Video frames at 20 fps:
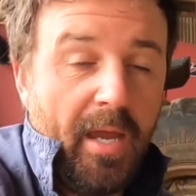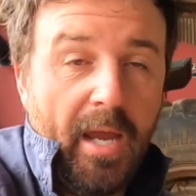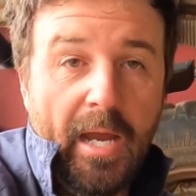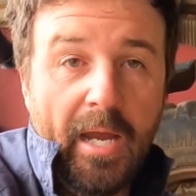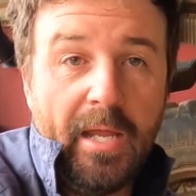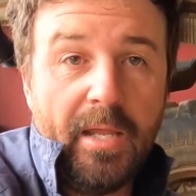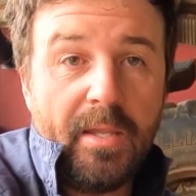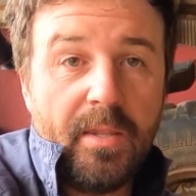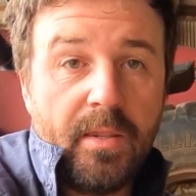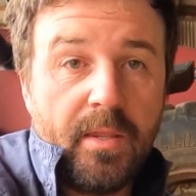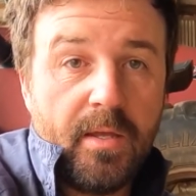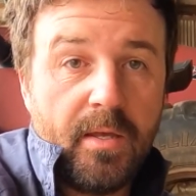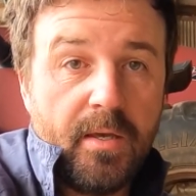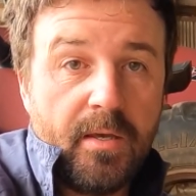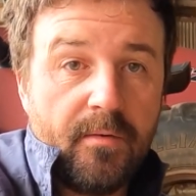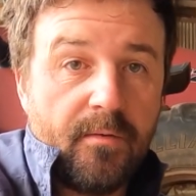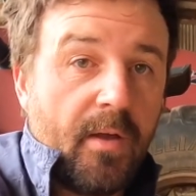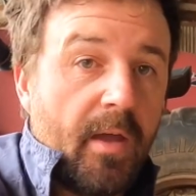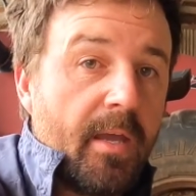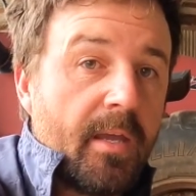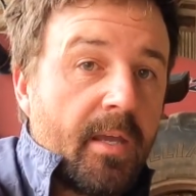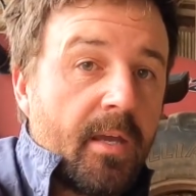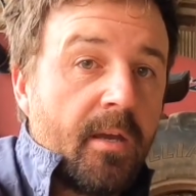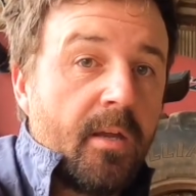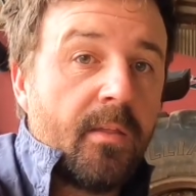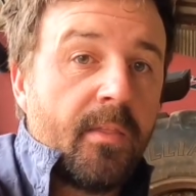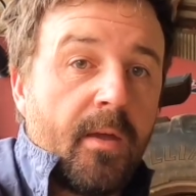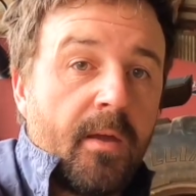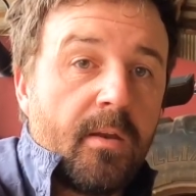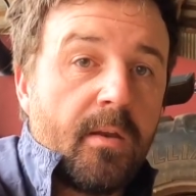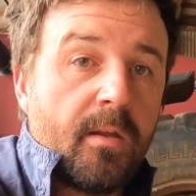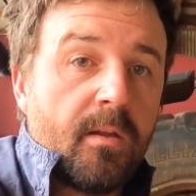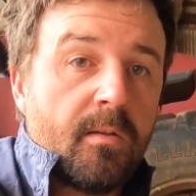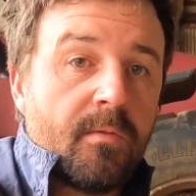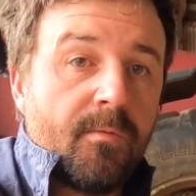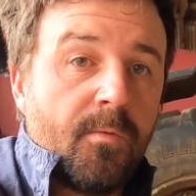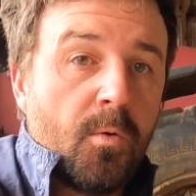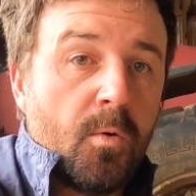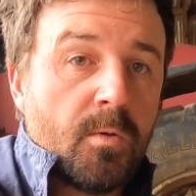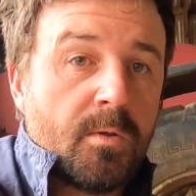And the Vega, that
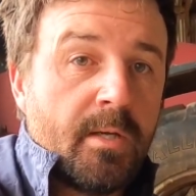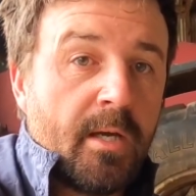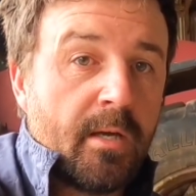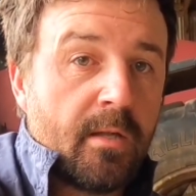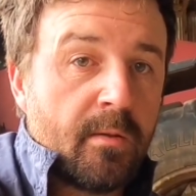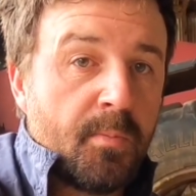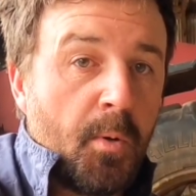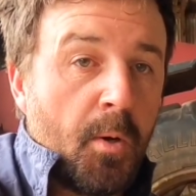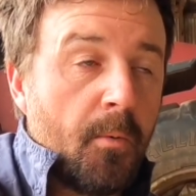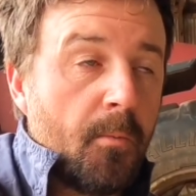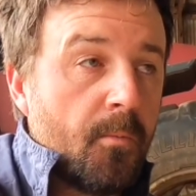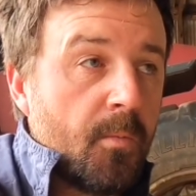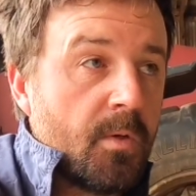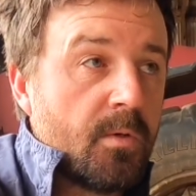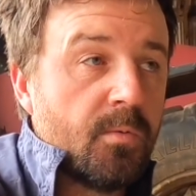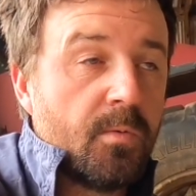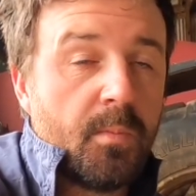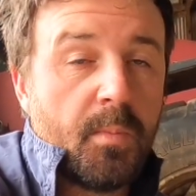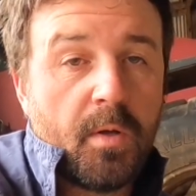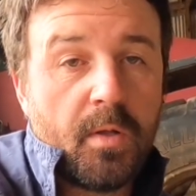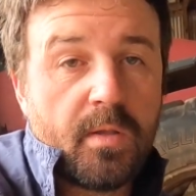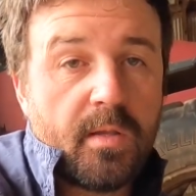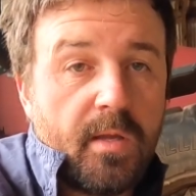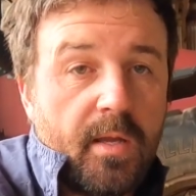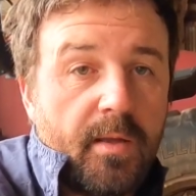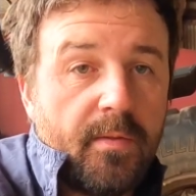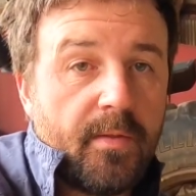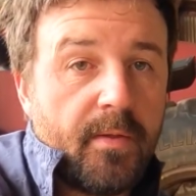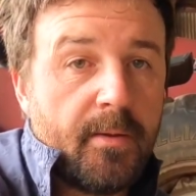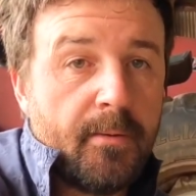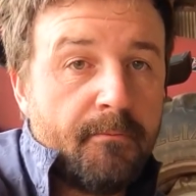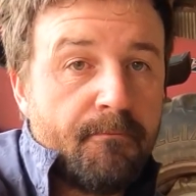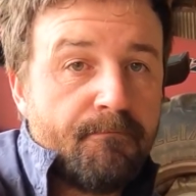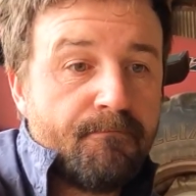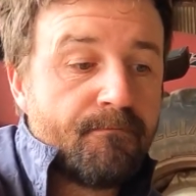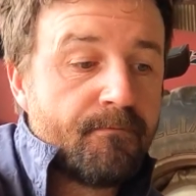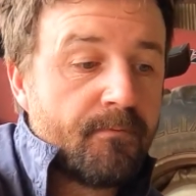is for target spot, which we might see out there.